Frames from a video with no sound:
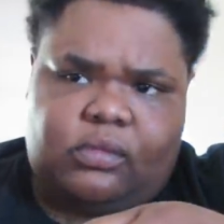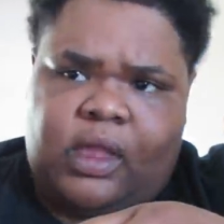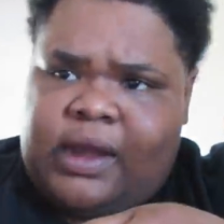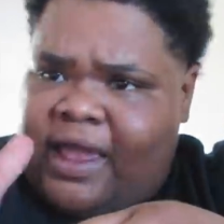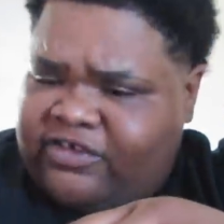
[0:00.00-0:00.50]

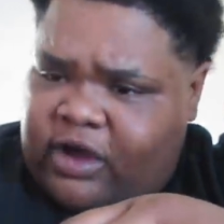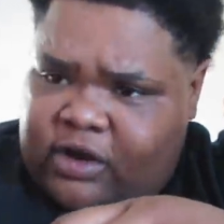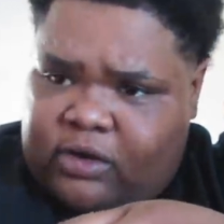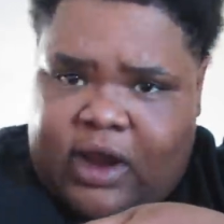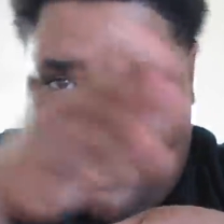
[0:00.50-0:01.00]
And as y'all
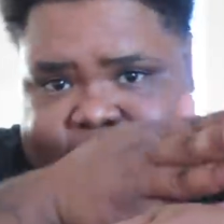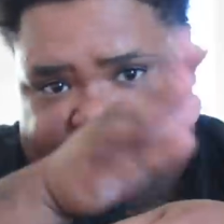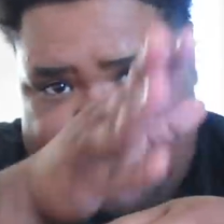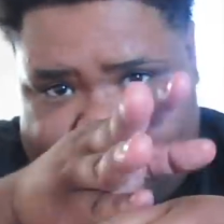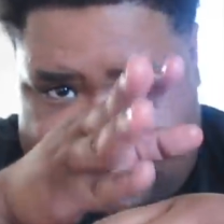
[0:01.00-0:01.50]
know, live,
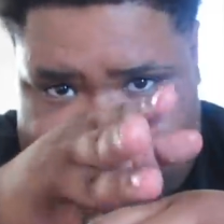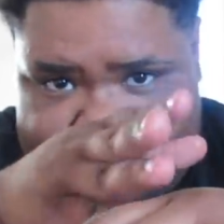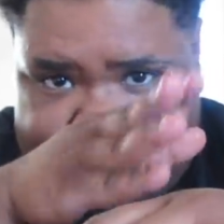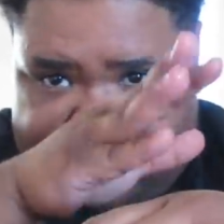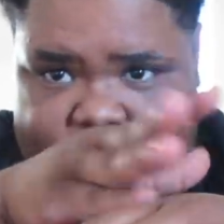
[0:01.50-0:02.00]
I'm talking to
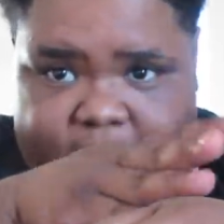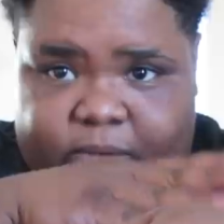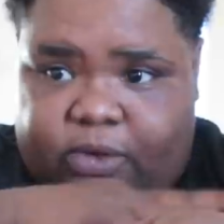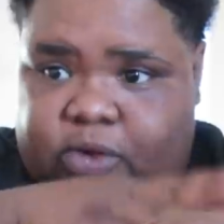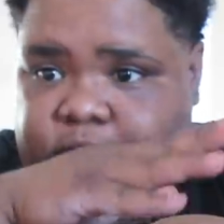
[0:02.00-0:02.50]
Eminem Squad.
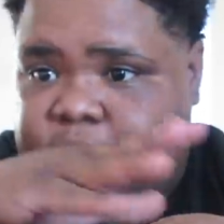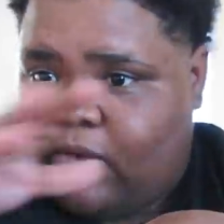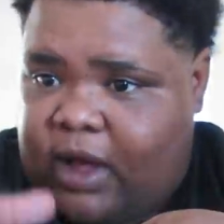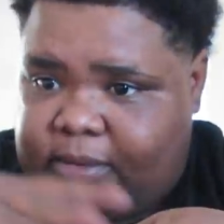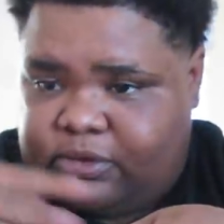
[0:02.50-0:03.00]
I'm
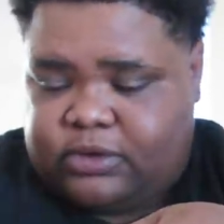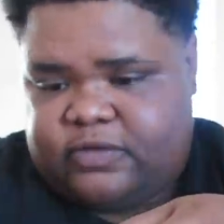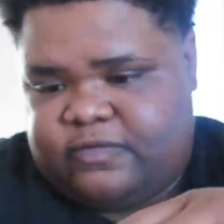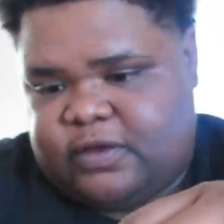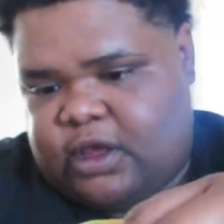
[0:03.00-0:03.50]
recording while I'm doing
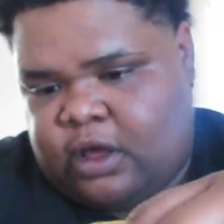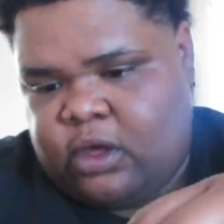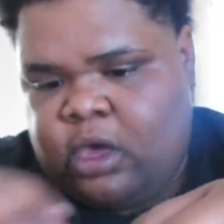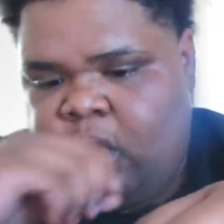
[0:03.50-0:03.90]
this video.